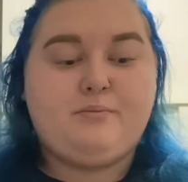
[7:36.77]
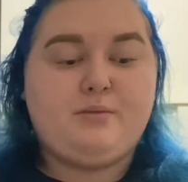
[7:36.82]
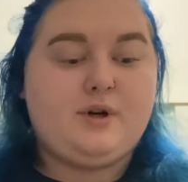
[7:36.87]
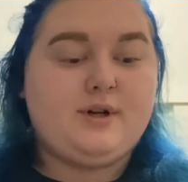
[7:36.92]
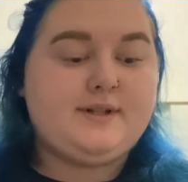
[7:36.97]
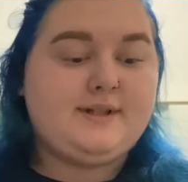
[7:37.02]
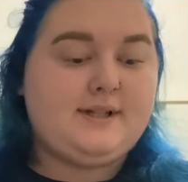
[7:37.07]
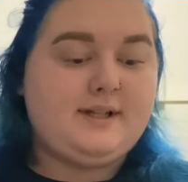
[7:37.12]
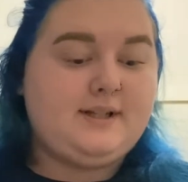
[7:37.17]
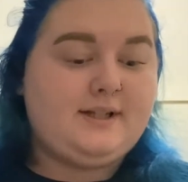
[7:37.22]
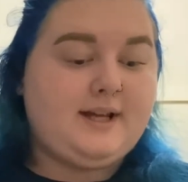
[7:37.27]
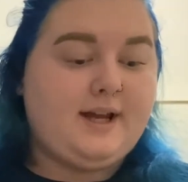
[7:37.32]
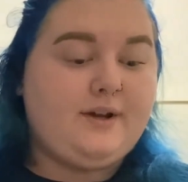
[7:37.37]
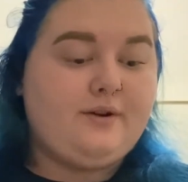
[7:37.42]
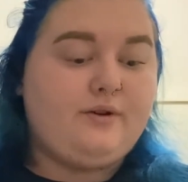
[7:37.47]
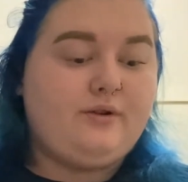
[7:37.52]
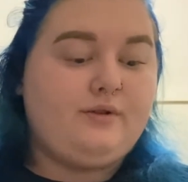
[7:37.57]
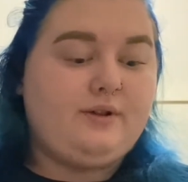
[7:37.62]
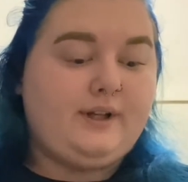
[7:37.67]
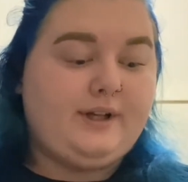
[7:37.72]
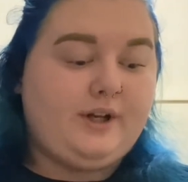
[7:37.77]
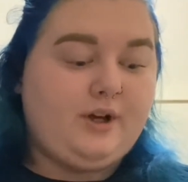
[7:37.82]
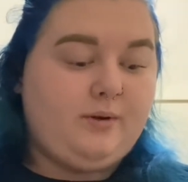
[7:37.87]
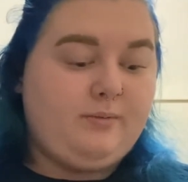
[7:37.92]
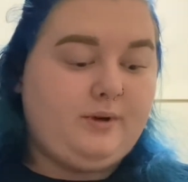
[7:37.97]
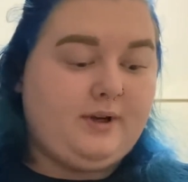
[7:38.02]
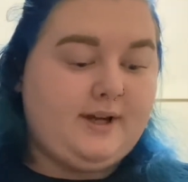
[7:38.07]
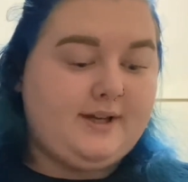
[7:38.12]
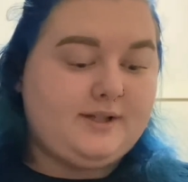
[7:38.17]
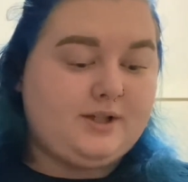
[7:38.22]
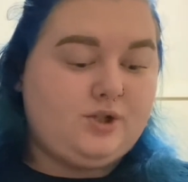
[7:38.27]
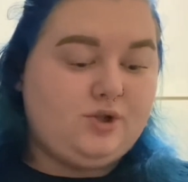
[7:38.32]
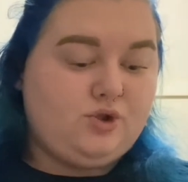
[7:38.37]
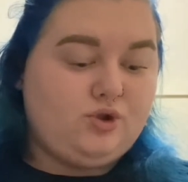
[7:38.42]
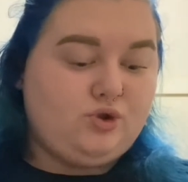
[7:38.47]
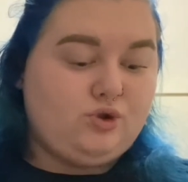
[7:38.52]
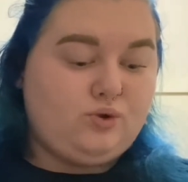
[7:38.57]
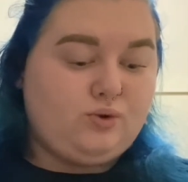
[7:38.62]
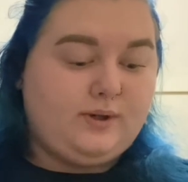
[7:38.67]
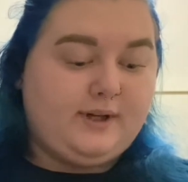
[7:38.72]
Boxing Day haul, and I hope you guys
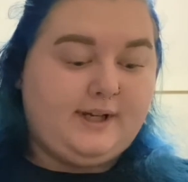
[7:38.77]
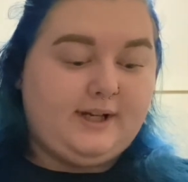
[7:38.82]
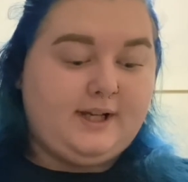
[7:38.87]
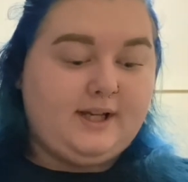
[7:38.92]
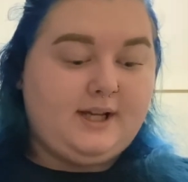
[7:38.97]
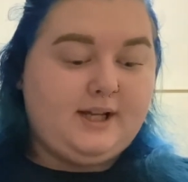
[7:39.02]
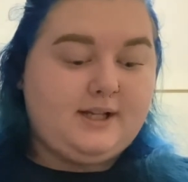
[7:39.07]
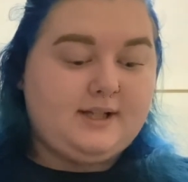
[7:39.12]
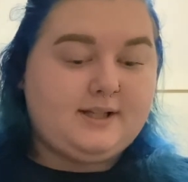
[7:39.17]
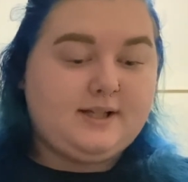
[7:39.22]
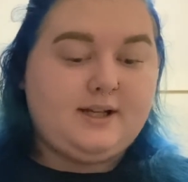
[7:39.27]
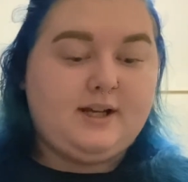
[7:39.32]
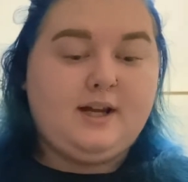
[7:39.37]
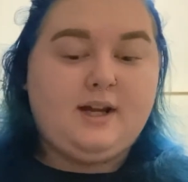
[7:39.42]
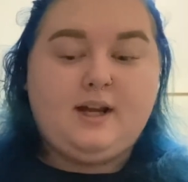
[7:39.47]
enjoyed it.